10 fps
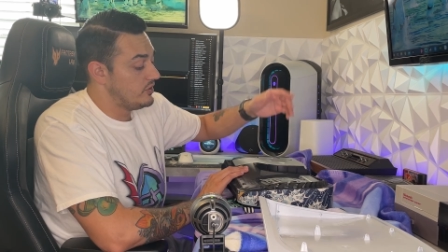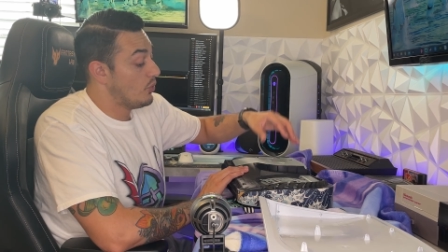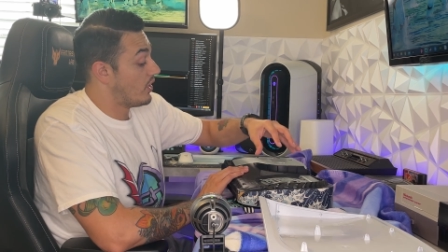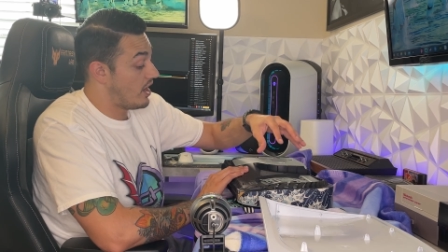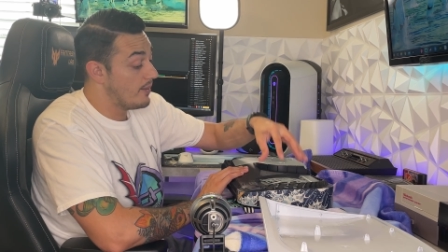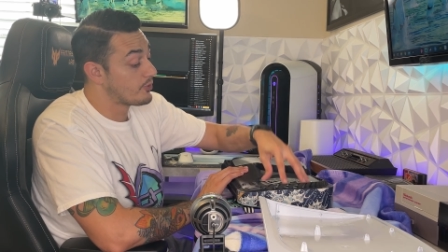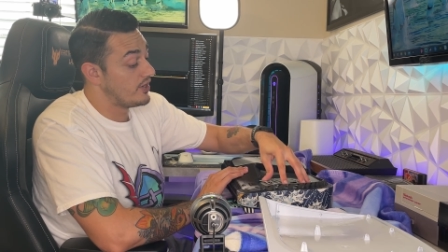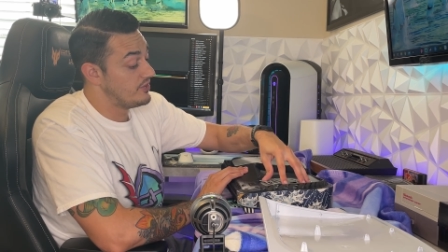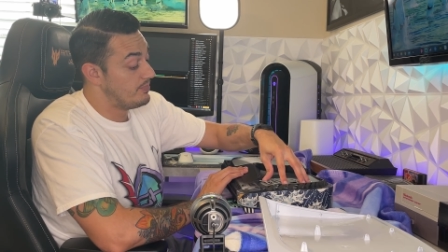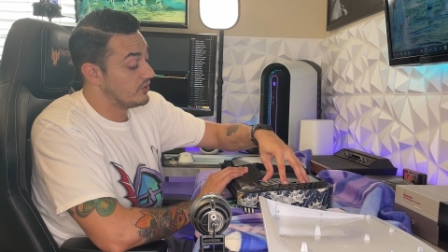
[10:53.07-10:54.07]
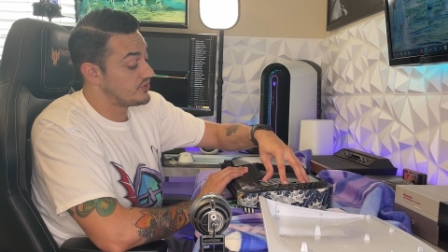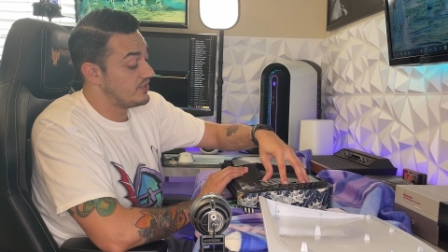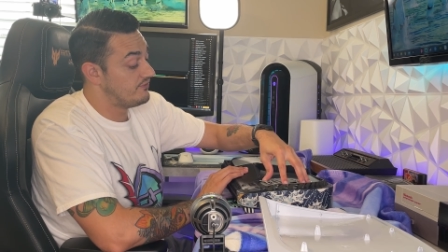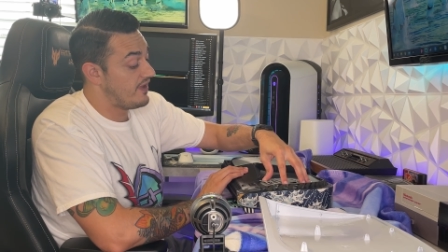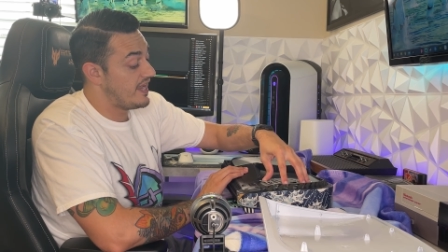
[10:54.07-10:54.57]
You want to upgrade the
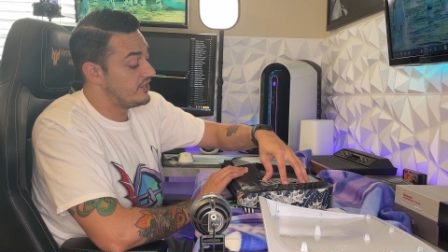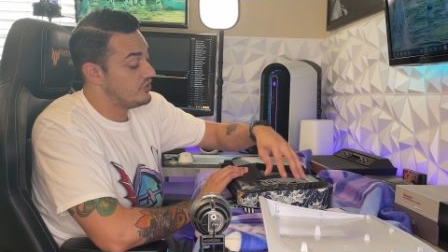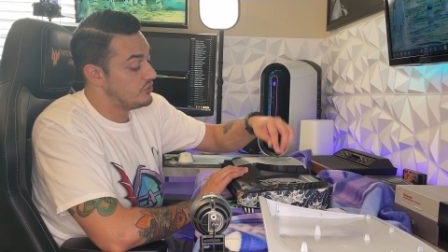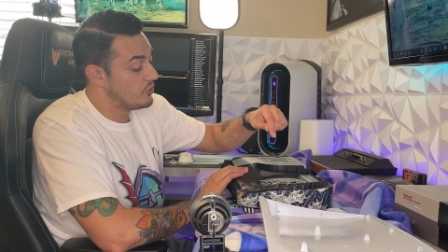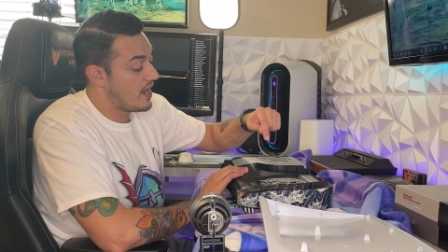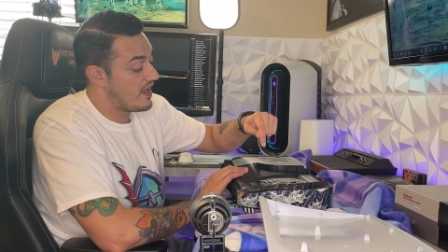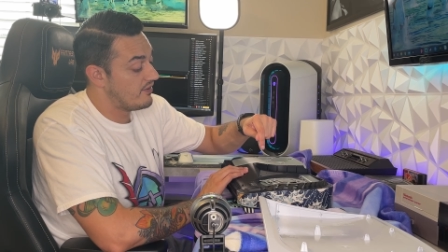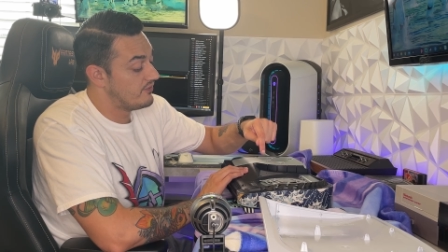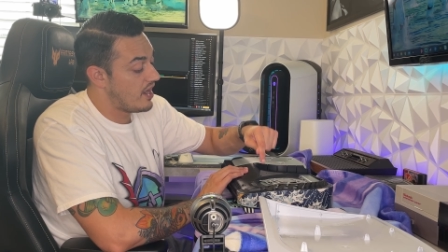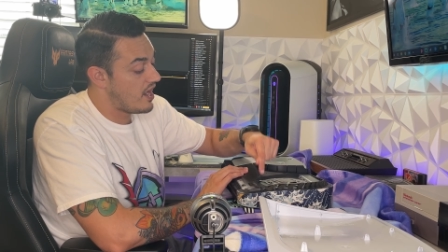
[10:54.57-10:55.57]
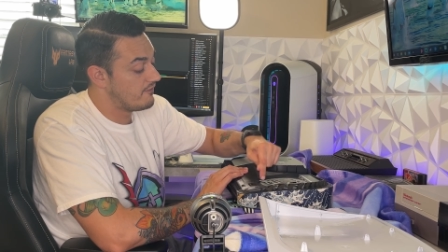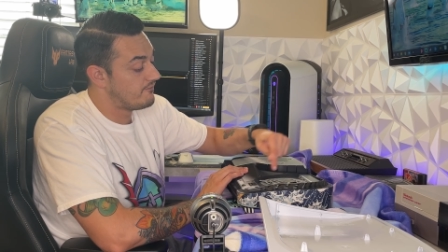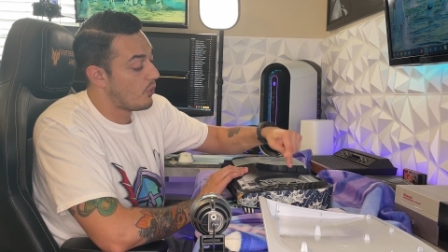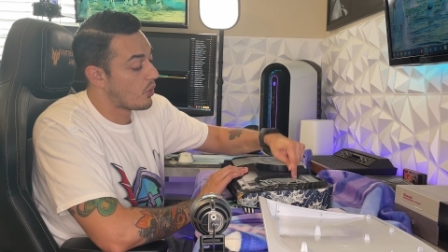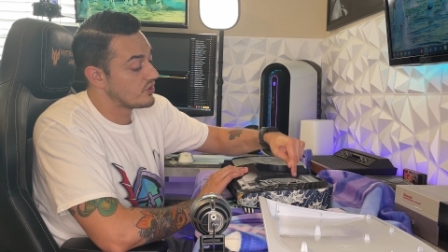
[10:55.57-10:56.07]
built-in fan, you do have uh,
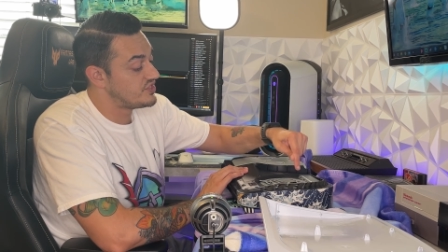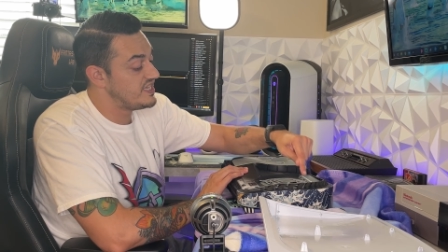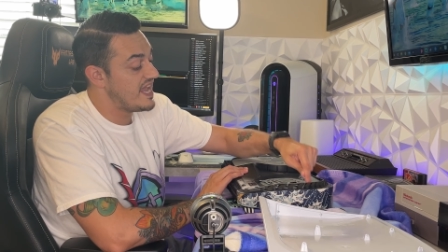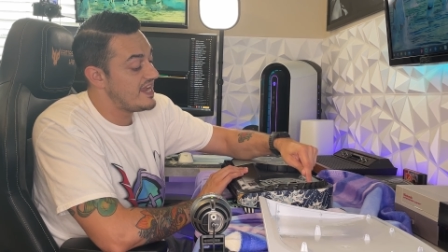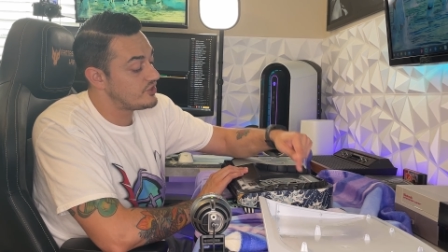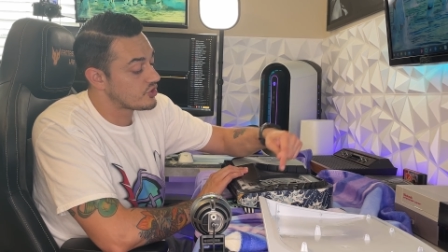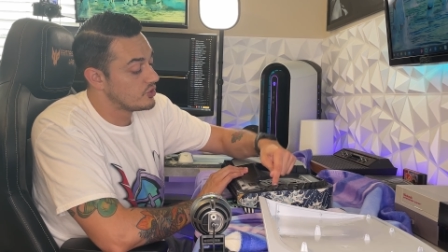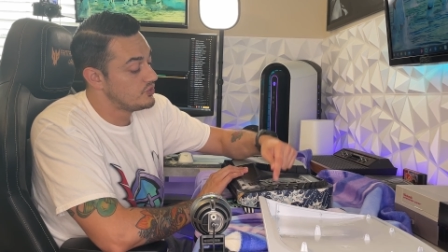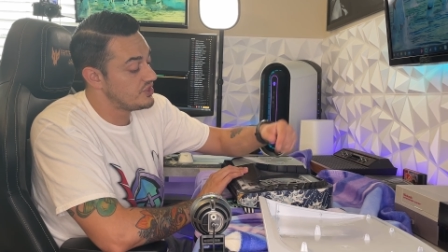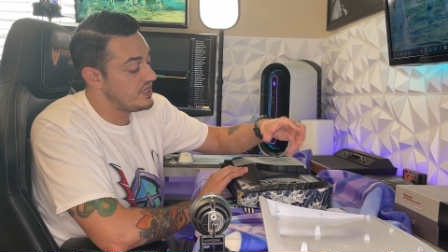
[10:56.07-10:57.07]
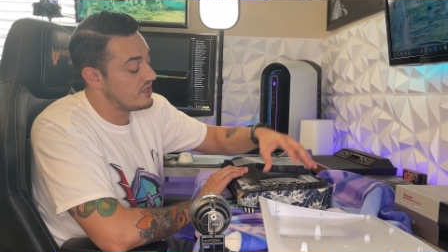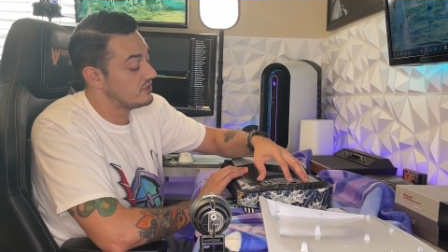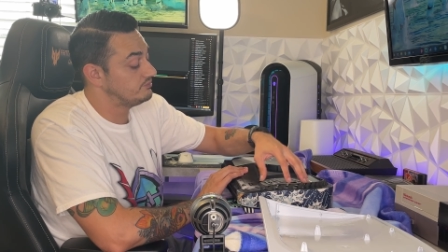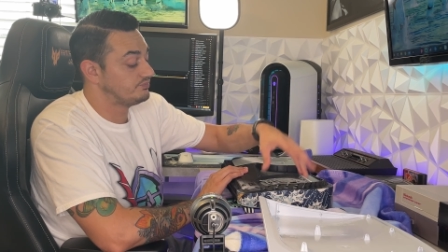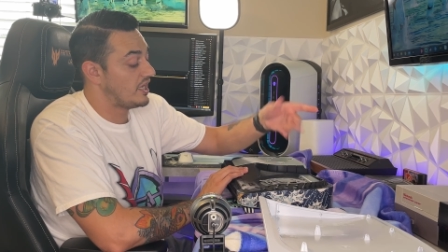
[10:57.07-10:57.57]
four T8 screws in
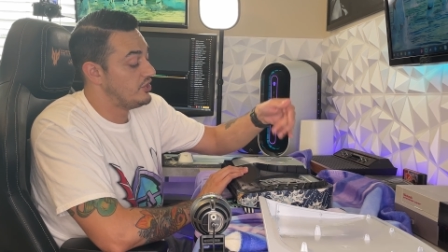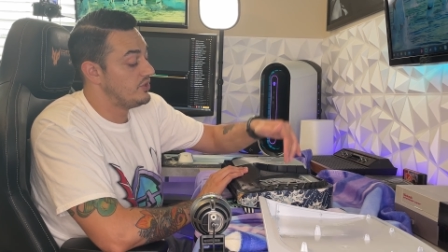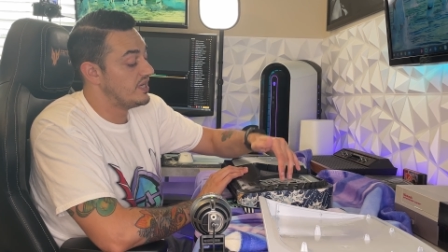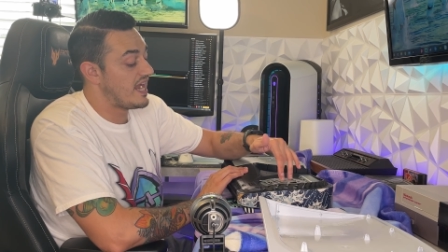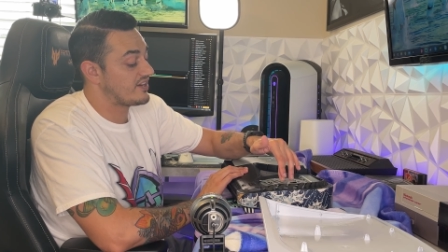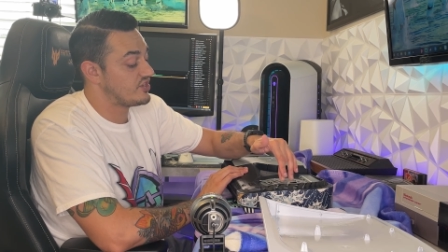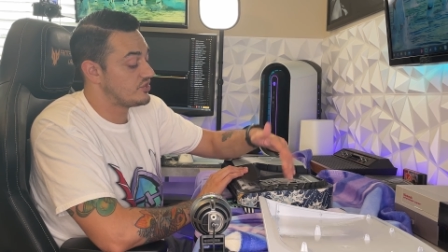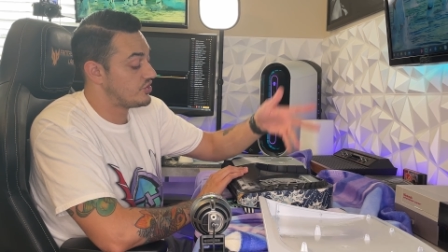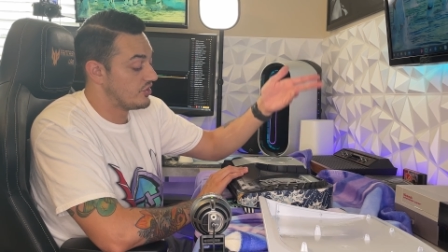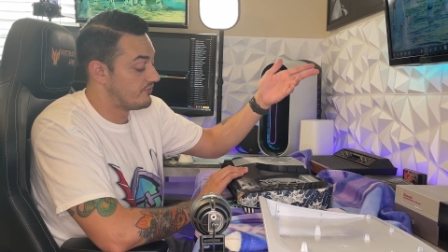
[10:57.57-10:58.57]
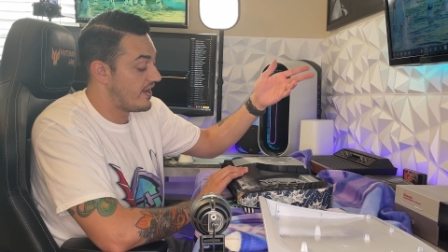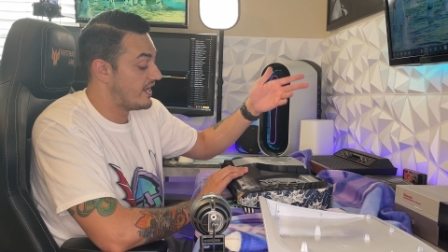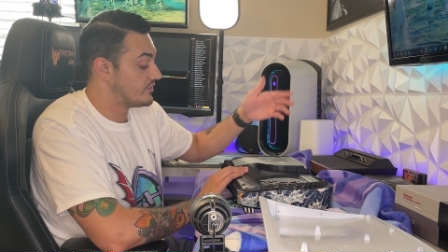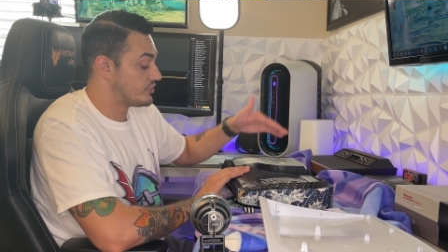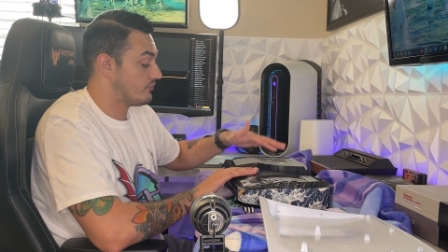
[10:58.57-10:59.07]
here and you can get access to your
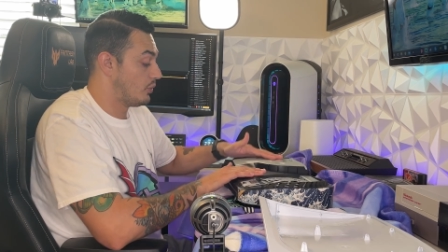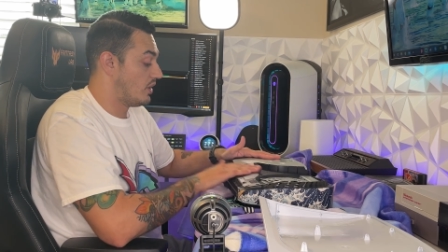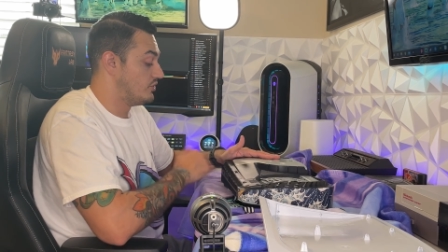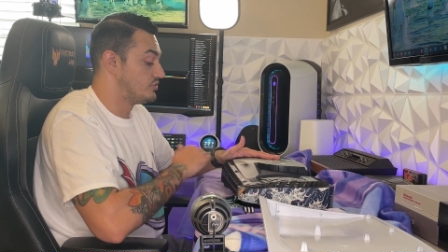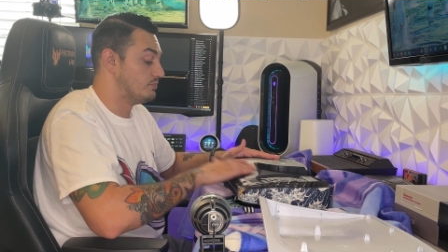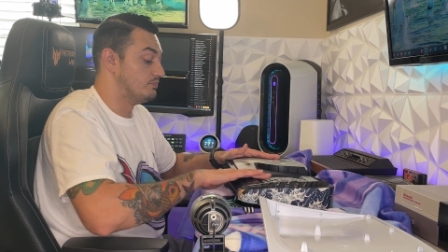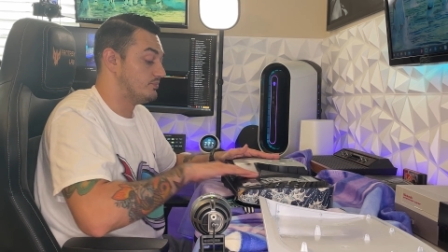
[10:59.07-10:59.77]
fan. So if you want to do some,